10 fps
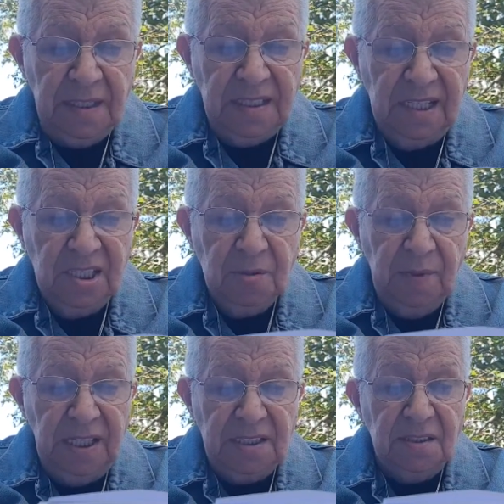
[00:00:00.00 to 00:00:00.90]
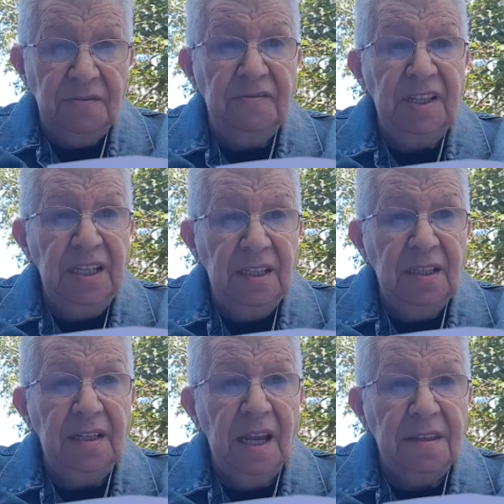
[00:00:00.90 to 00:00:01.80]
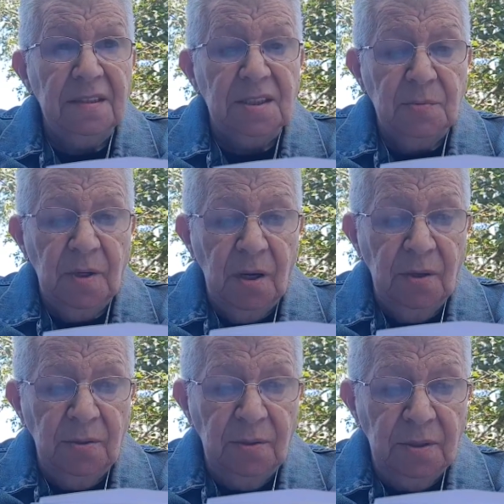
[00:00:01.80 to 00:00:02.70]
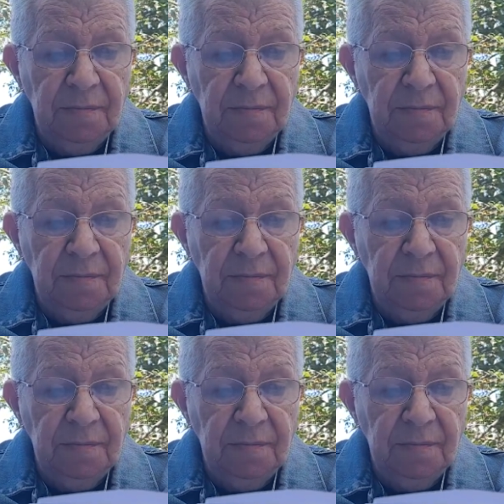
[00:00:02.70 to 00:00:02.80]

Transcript: Teach me to feel another's woe,